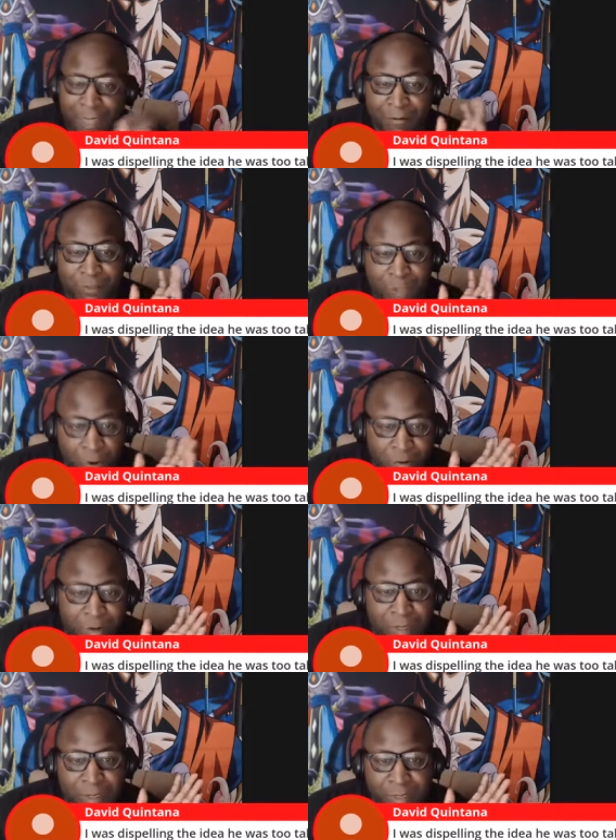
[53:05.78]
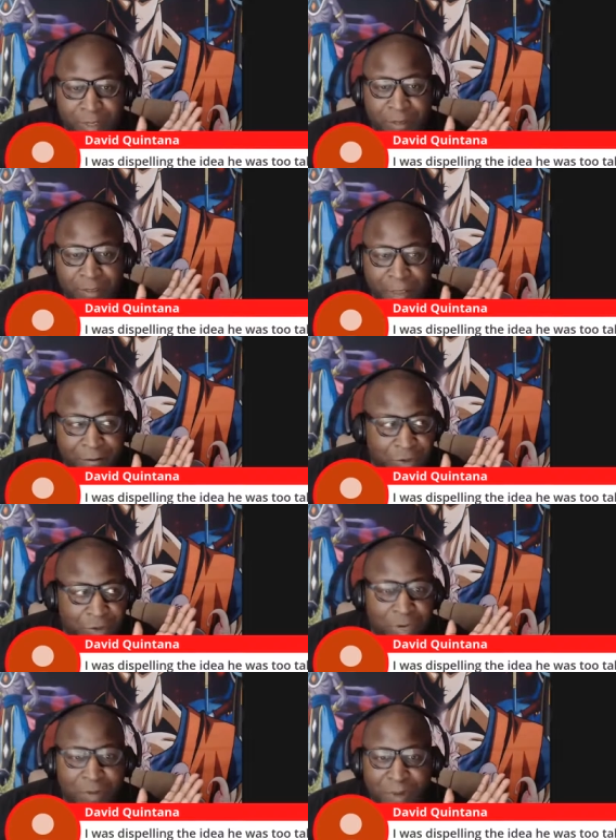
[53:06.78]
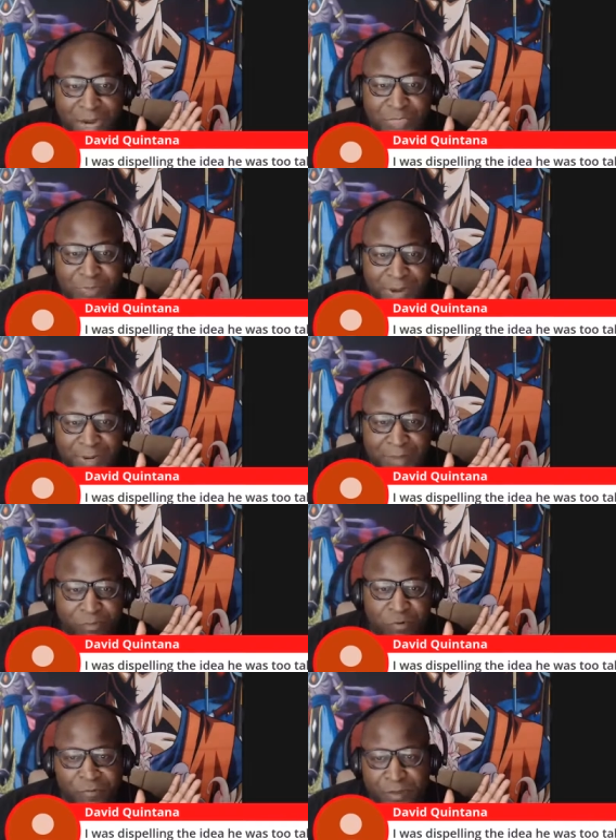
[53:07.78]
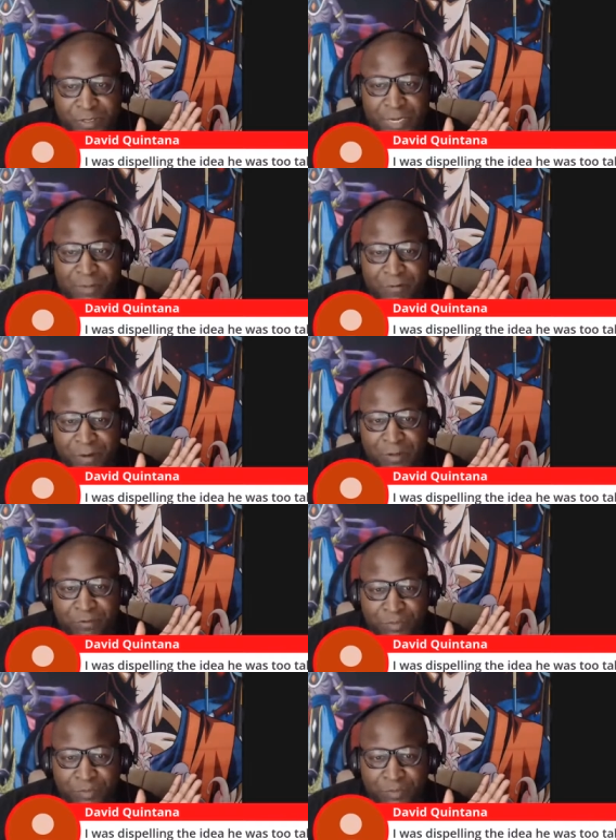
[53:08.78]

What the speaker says: that was the only bright spot in that movie. Tell me what else.